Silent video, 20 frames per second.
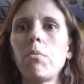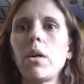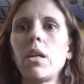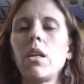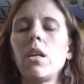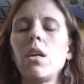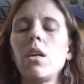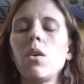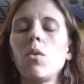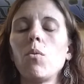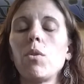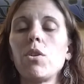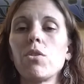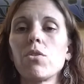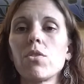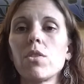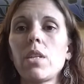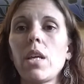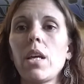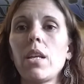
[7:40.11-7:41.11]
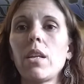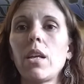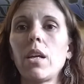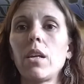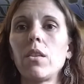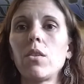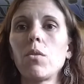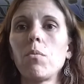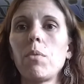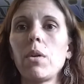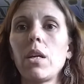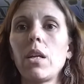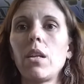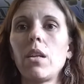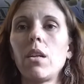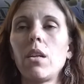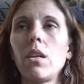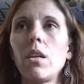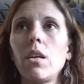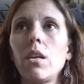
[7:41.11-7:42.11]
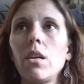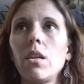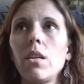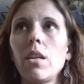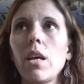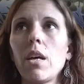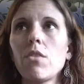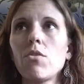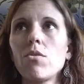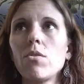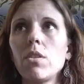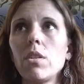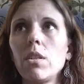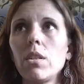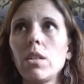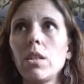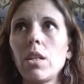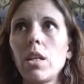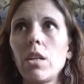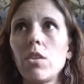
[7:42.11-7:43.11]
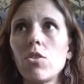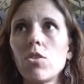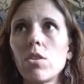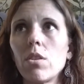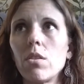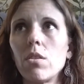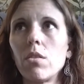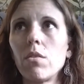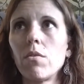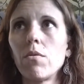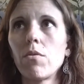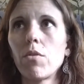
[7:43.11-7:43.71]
but when you're standing, there'll be a natural inclination